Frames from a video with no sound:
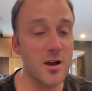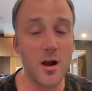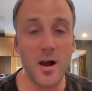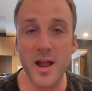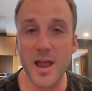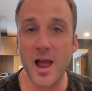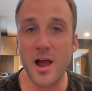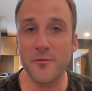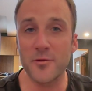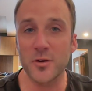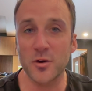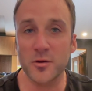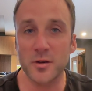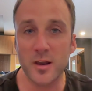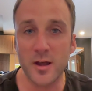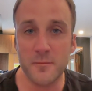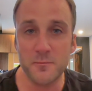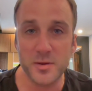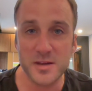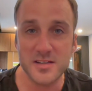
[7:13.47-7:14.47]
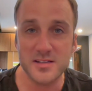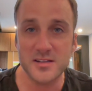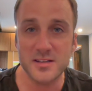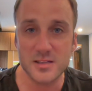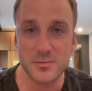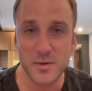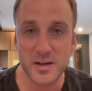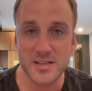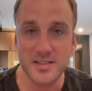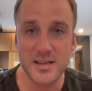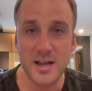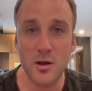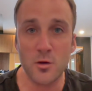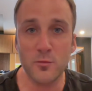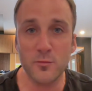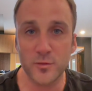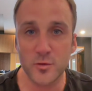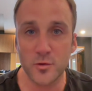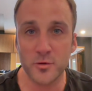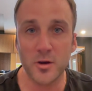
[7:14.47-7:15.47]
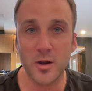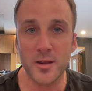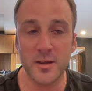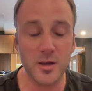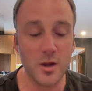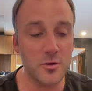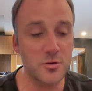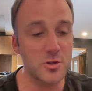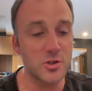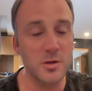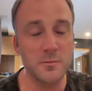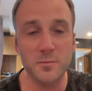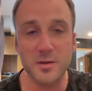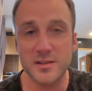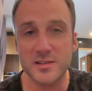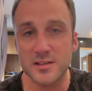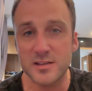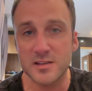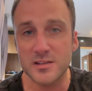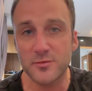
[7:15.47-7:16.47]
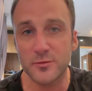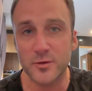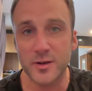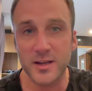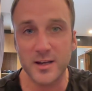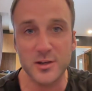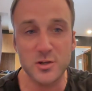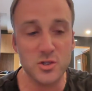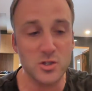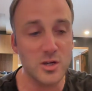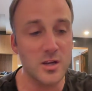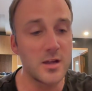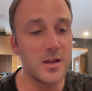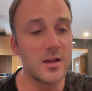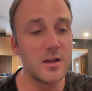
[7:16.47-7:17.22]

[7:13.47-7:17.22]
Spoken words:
I have an online business myself, an online coaching business for English,